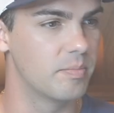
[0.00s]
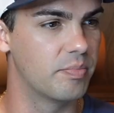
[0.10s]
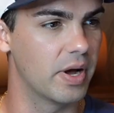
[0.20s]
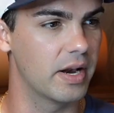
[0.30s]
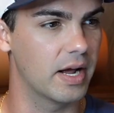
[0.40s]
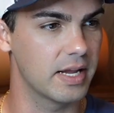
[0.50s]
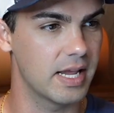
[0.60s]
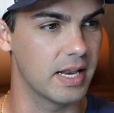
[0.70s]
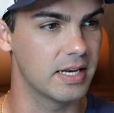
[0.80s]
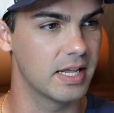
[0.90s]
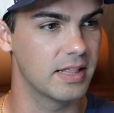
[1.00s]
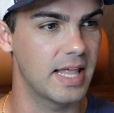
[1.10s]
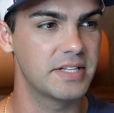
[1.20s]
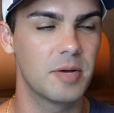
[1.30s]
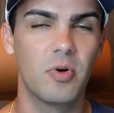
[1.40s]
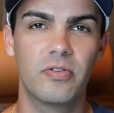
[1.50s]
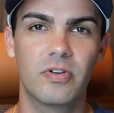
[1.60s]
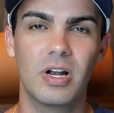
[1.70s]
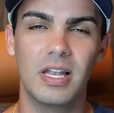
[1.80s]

But again, that's up over